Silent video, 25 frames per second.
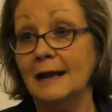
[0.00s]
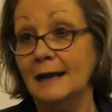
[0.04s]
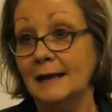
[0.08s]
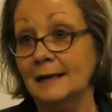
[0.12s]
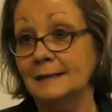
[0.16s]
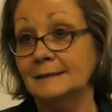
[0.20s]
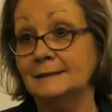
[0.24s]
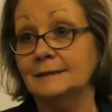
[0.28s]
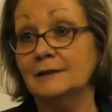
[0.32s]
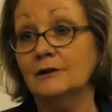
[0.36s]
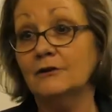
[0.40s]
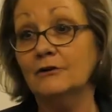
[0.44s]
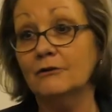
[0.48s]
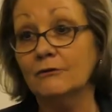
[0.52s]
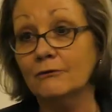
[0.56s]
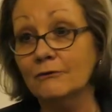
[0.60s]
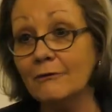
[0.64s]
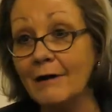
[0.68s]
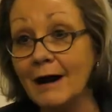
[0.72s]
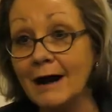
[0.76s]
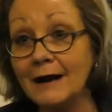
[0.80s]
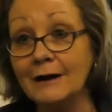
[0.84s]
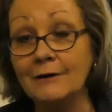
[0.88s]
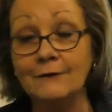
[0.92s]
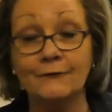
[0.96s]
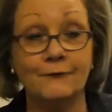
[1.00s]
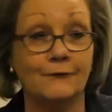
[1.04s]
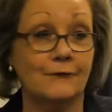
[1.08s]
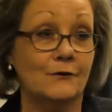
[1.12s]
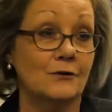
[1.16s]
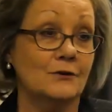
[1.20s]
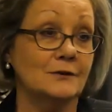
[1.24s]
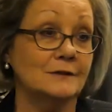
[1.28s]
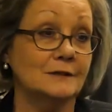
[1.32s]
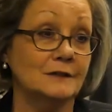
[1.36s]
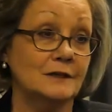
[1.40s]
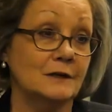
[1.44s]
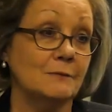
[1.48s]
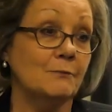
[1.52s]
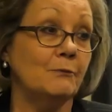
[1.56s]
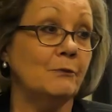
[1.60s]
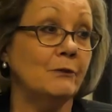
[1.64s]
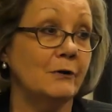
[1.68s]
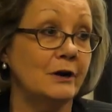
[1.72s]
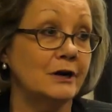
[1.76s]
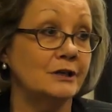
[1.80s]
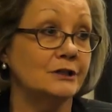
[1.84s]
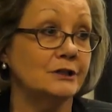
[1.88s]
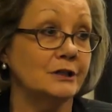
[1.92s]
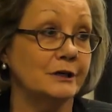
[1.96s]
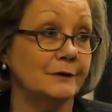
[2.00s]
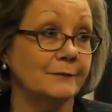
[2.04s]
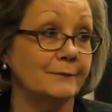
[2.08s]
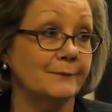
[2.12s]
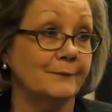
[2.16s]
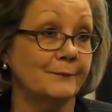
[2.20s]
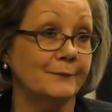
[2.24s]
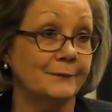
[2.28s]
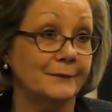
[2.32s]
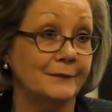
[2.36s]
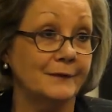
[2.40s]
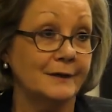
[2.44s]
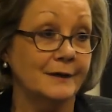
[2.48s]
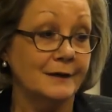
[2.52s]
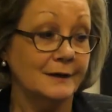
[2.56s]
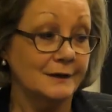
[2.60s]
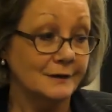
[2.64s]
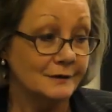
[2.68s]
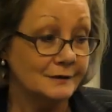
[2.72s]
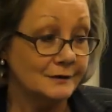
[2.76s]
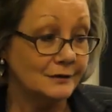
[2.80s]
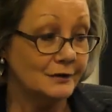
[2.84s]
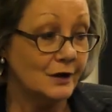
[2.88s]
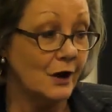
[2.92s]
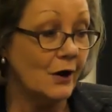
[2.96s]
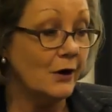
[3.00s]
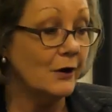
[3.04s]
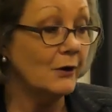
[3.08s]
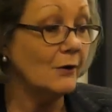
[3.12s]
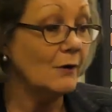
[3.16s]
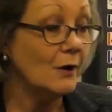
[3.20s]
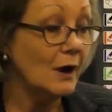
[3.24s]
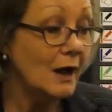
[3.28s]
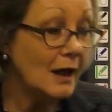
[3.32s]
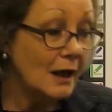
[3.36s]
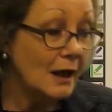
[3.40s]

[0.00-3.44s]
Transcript: It's a great first impression. So